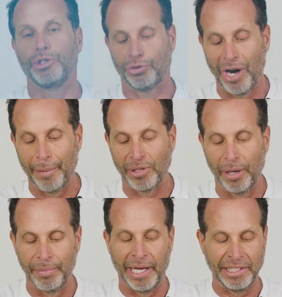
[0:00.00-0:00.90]
it's wrapped
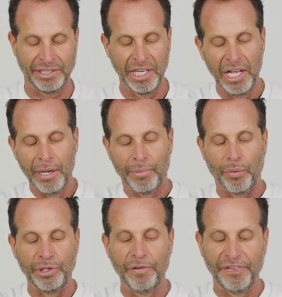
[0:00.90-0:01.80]
up nice. But
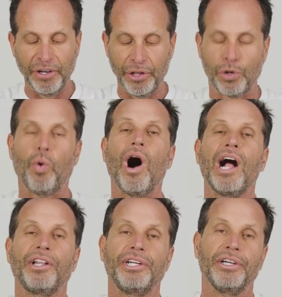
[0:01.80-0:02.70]
when you feel the
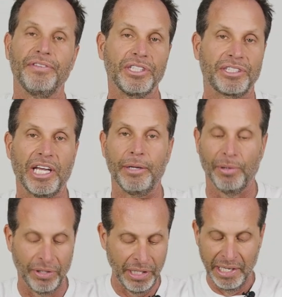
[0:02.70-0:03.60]
quality of this
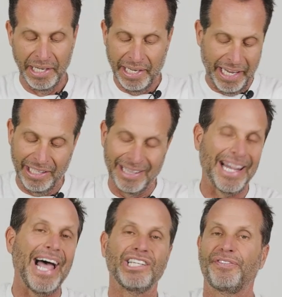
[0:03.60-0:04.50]
cable, it
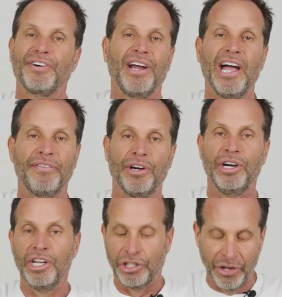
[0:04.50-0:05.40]
lasts
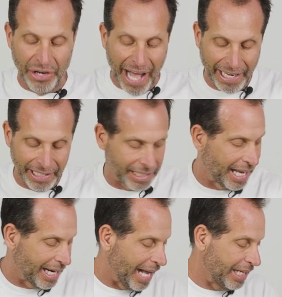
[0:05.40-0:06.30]
forever. You're not gonna
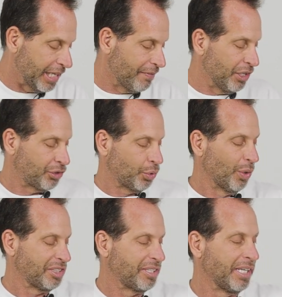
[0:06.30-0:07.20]
get any of this
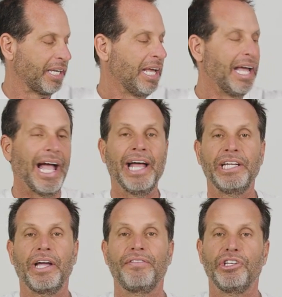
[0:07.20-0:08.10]
twisting,
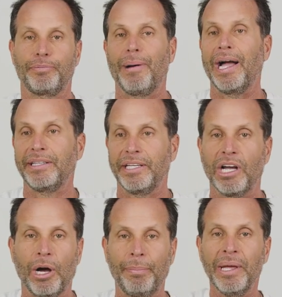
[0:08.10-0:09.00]
any of this
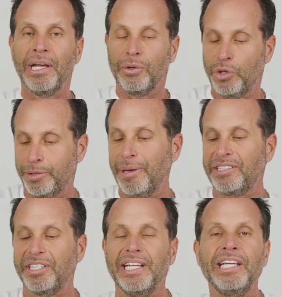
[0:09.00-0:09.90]
binding up, which
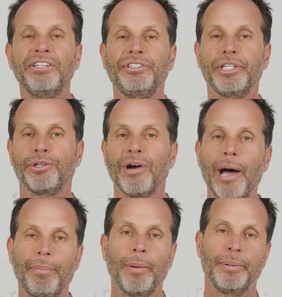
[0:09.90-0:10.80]
makes it easy to
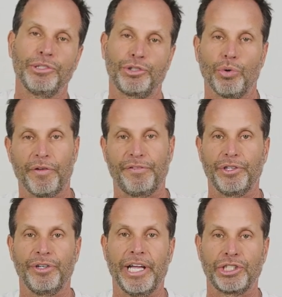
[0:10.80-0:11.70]
wrap up and store for
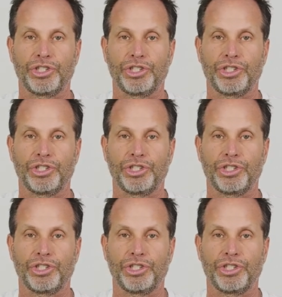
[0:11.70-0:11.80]
your next